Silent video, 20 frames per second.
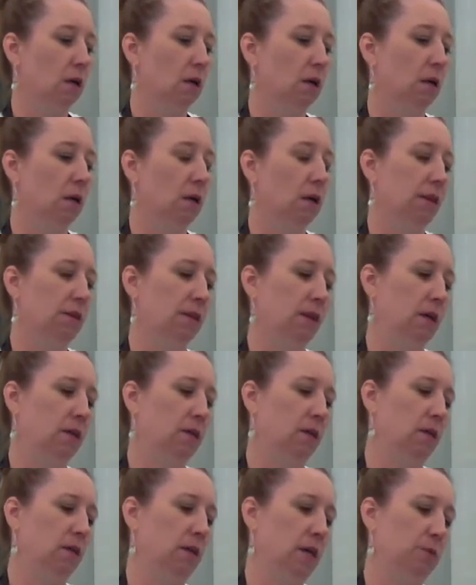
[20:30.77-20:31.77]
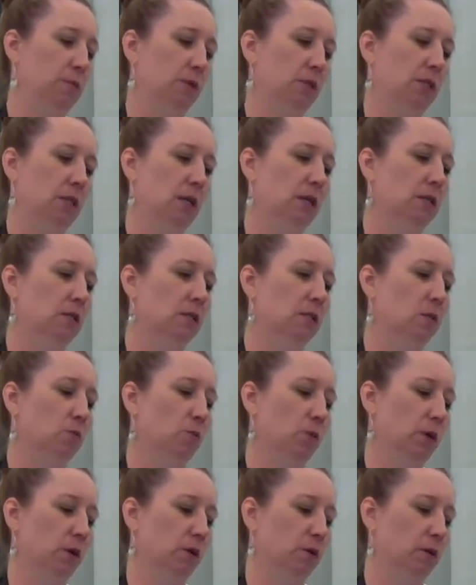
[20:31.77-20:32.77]
I think that label said it
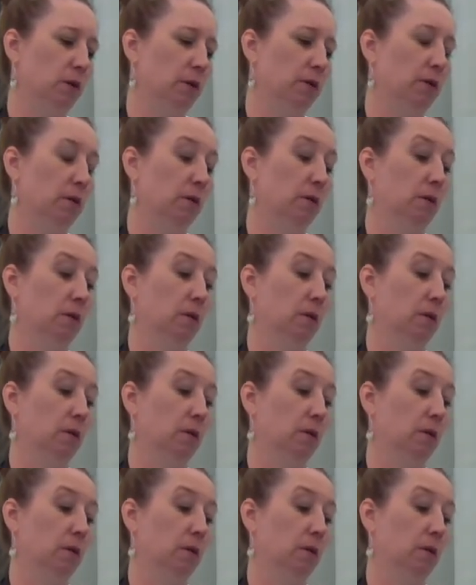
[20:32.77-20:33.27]
somewhere or another.